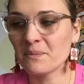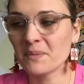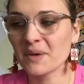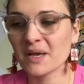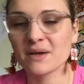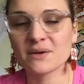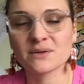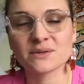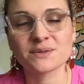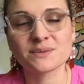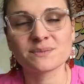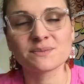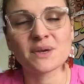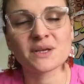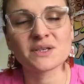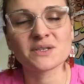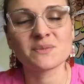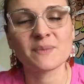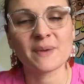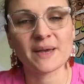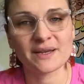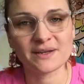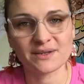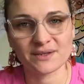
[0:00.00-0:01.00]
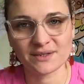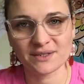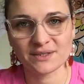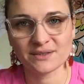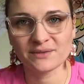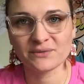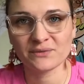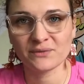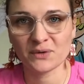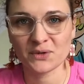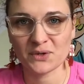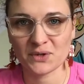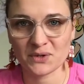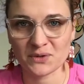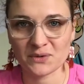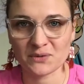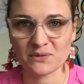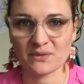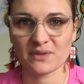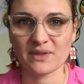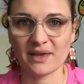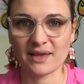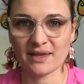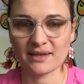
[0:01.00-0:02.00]
goes much better for you
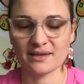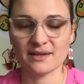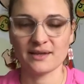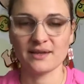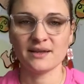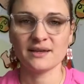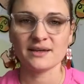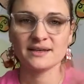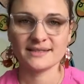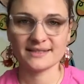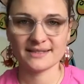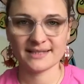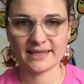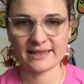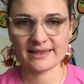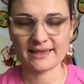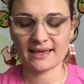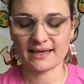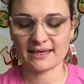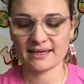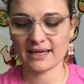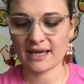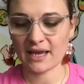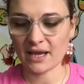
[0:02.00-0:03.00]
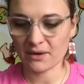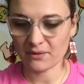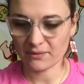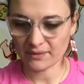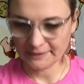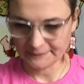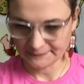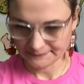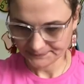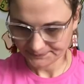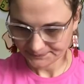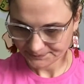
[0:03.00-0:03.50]
than synthetic iron.